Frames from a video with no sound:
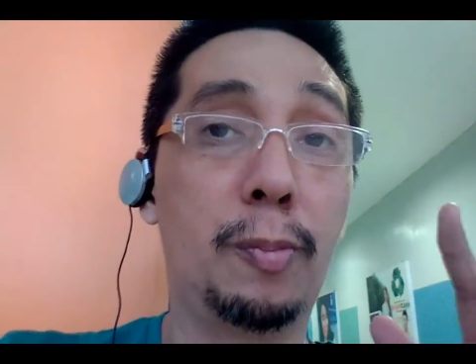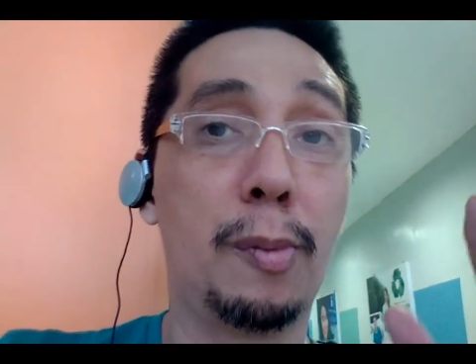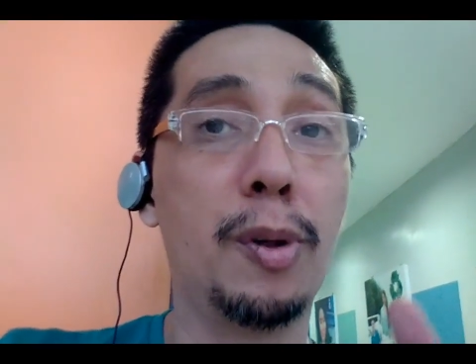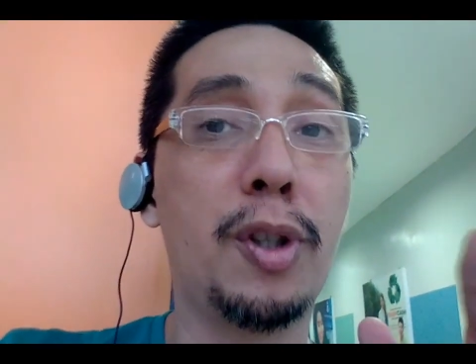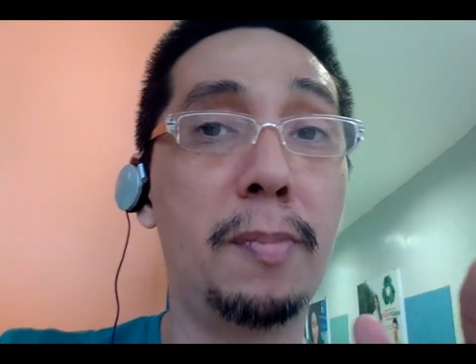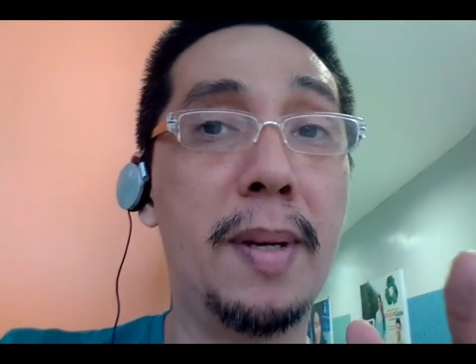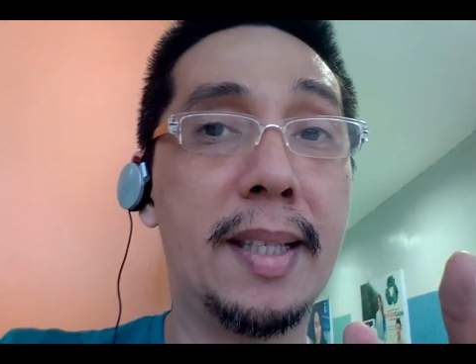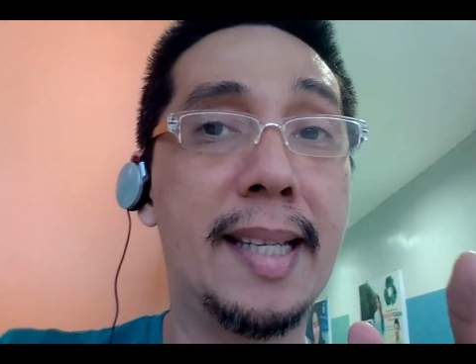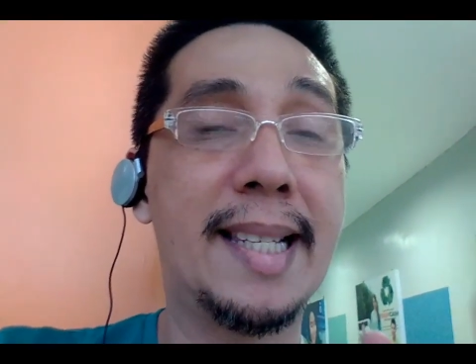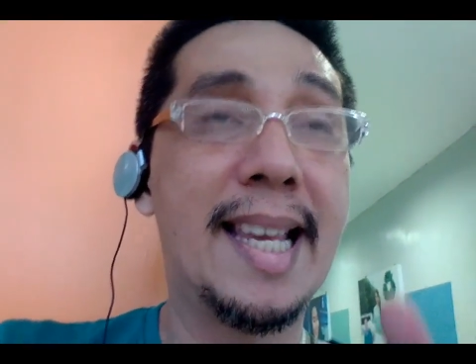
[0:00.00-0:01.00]
promote your
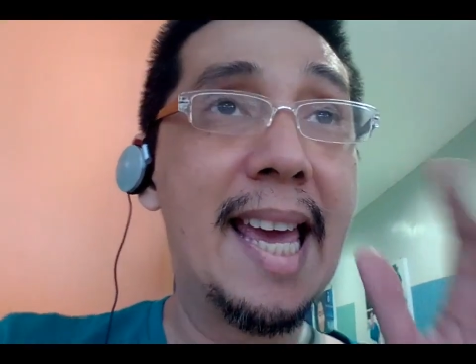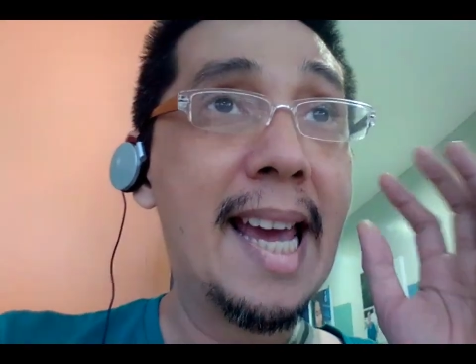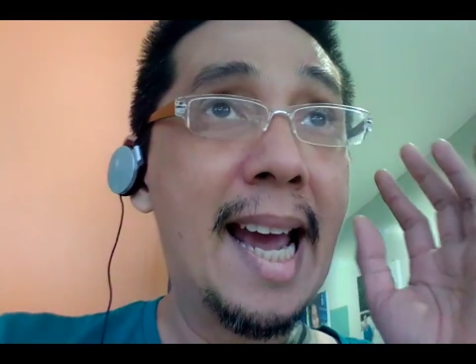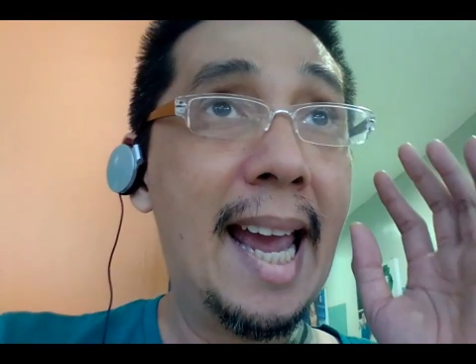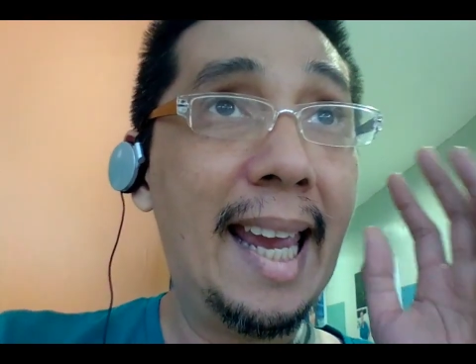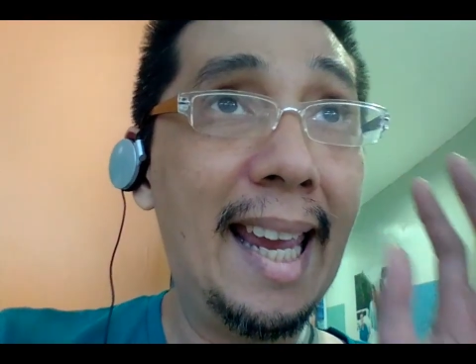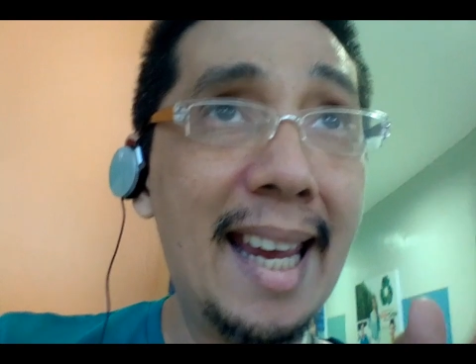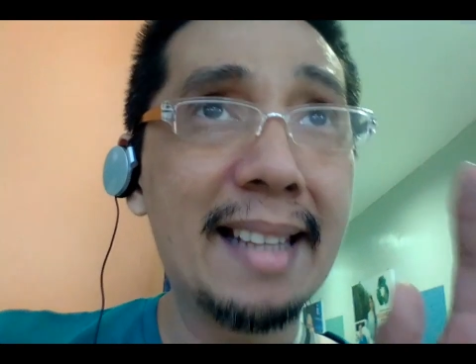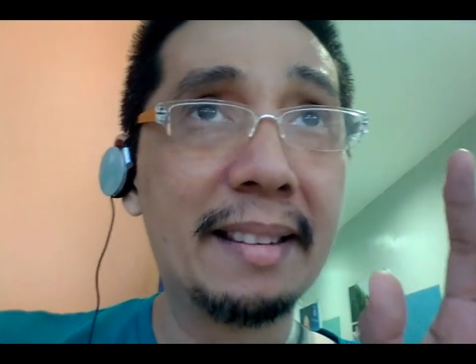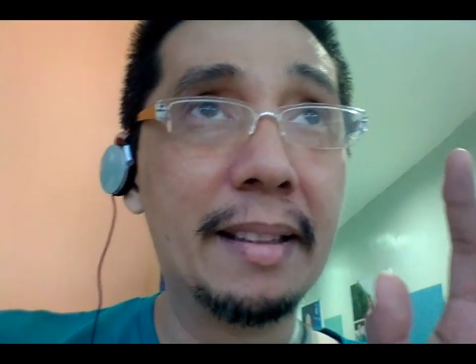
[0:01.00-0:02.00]
business
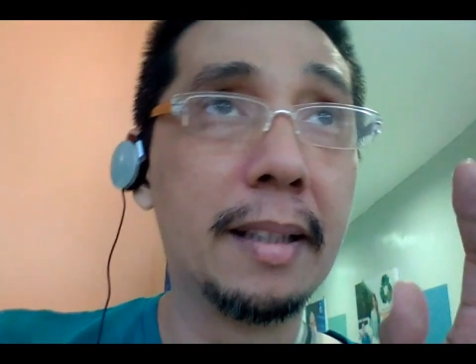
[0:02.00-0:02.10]
and